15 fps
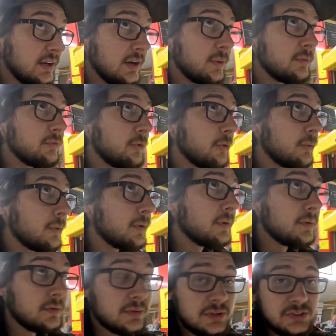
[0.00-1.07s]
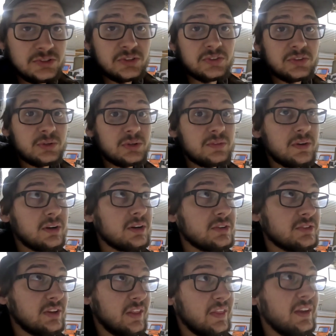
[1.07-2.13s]
going forward. It's just the
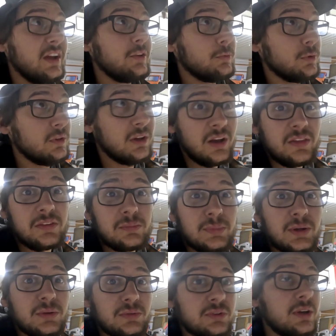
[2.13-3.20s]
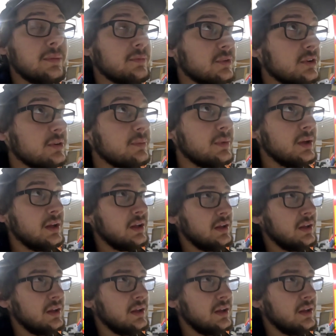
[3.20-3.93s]
reverse, and I think that's where a lot of this metal's come from.